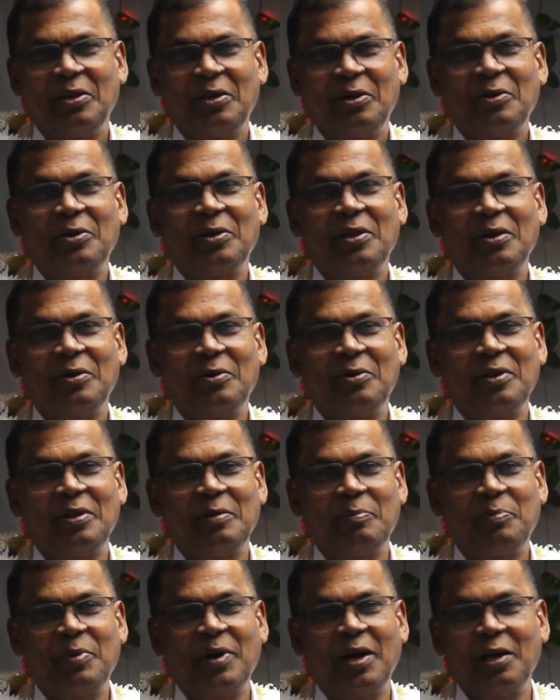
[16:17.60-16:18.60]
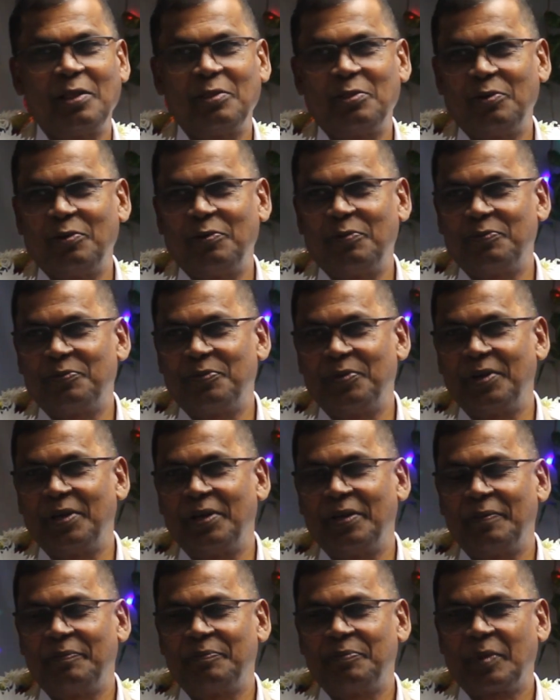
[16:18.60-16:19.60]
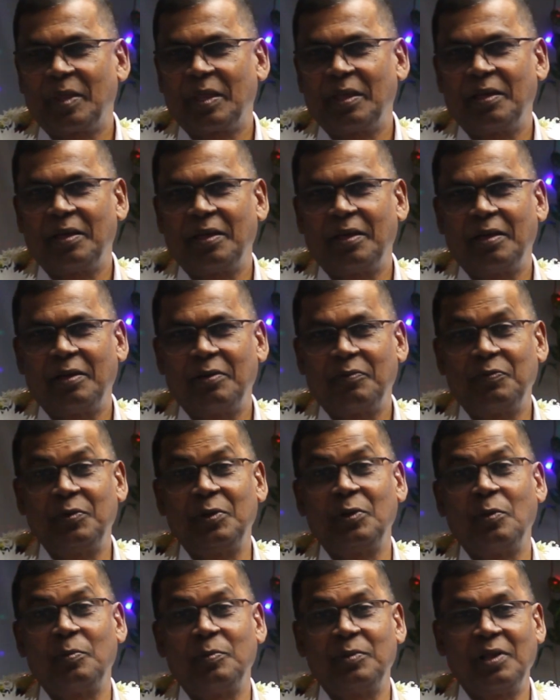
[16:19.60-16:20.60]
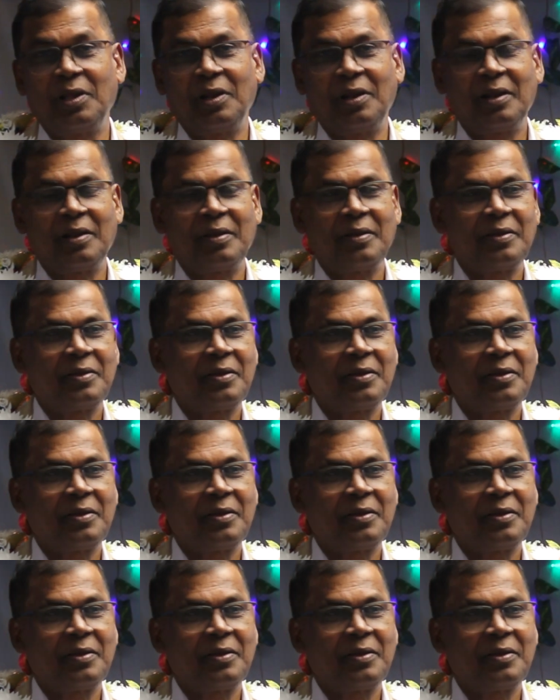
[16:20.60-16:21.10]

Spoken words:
on a path of phenomenal